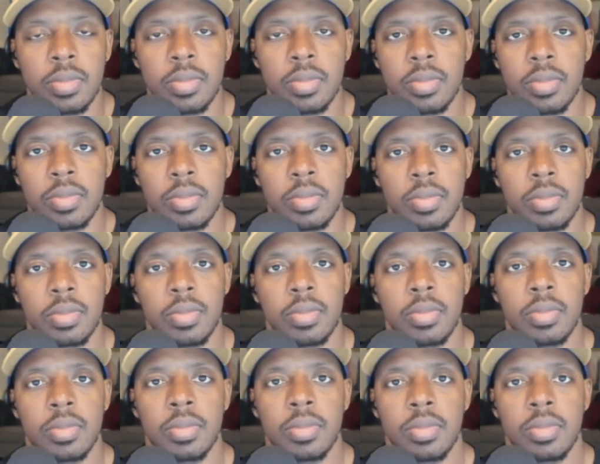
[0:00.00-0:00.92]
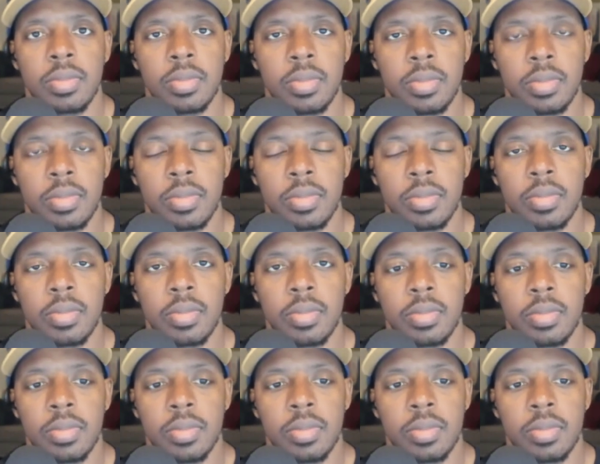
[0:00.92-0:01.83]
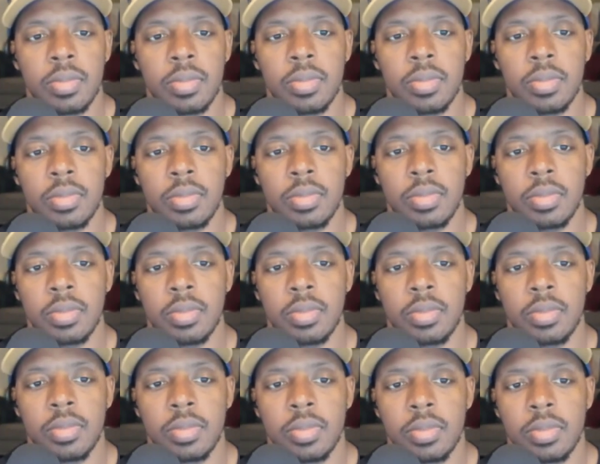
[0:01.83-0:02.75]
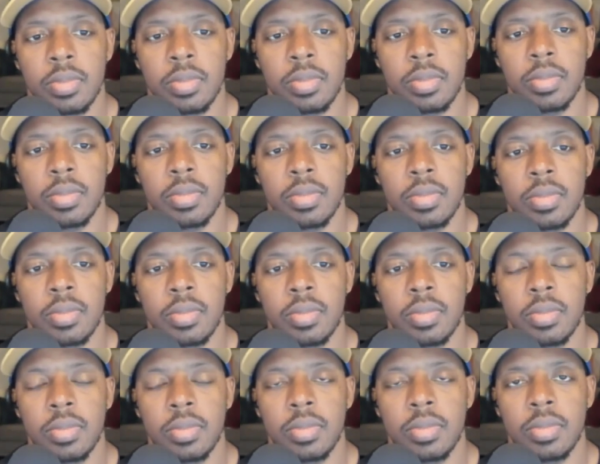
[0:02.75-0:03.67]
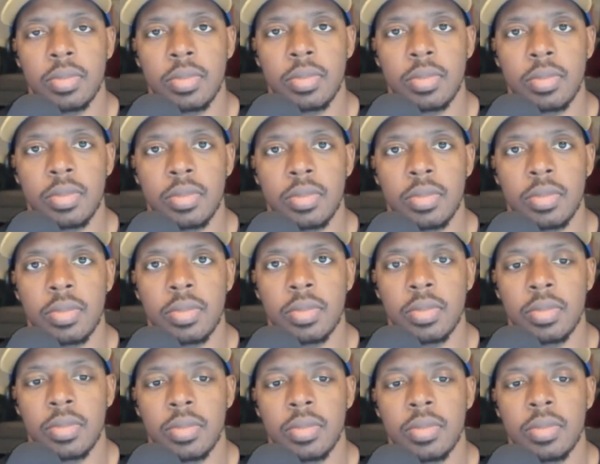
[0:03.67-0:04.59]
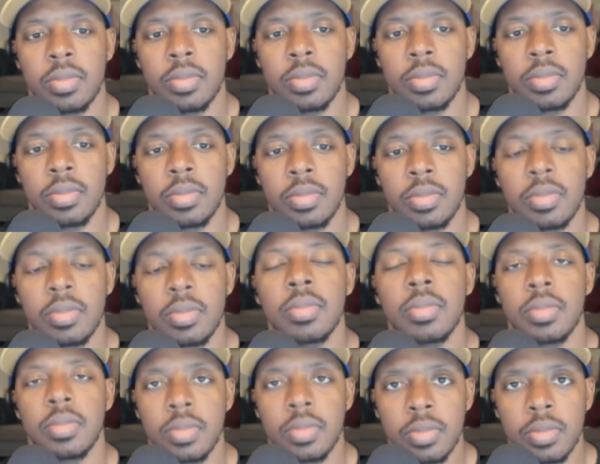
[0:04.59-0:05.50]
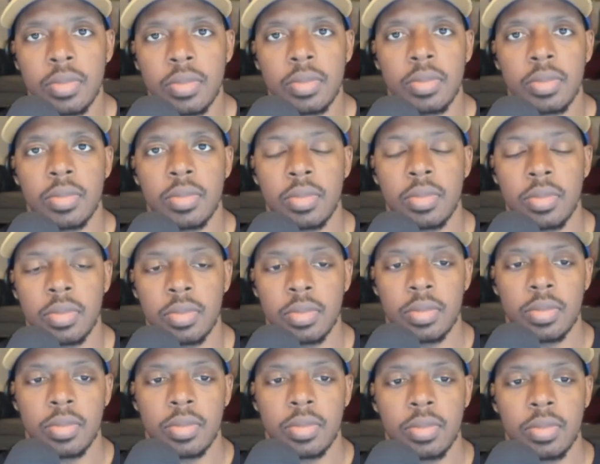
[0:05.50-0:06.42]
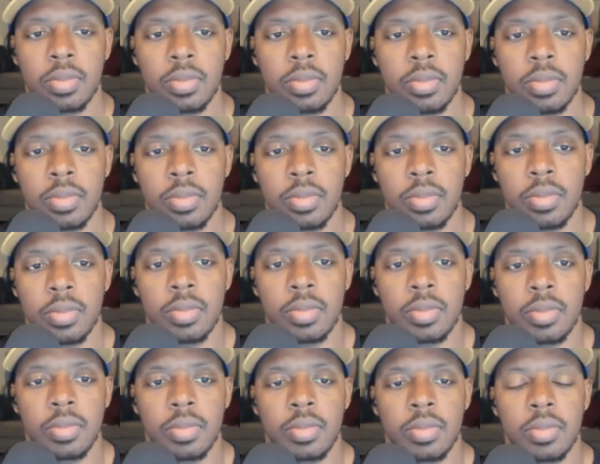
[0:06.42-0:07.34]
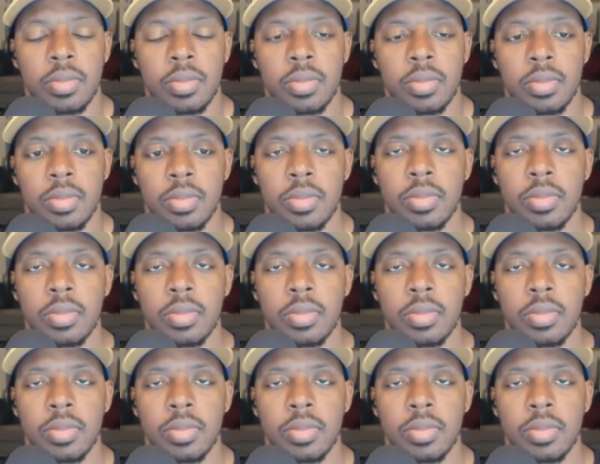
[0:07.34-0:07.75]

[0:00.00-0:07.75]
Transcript: (silent)